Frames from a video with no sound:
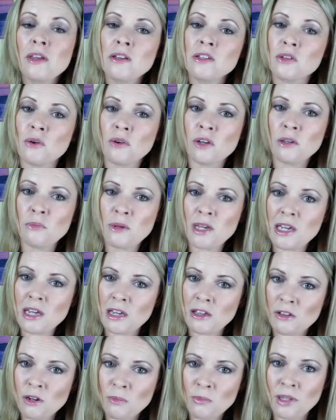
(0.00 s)
so it could be
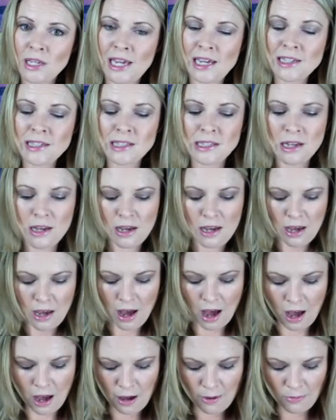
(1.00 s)
either place
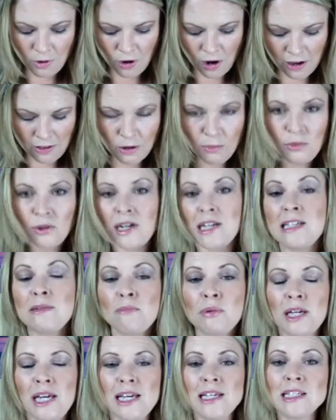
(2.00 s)
um, or either
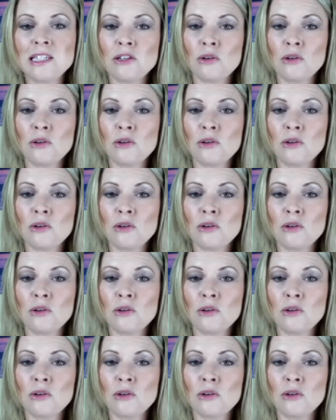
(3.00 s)
place.